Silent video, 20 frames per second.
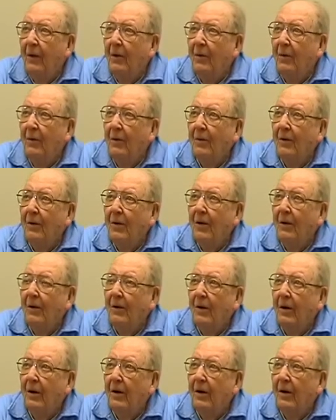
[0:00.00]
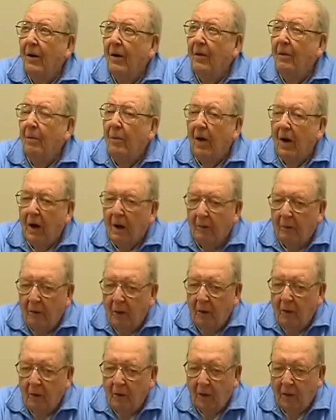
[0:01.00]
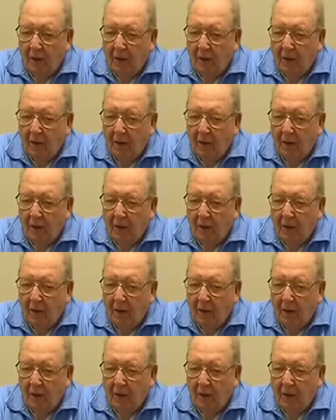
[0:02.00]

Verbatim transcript: Uh, on Mokpo,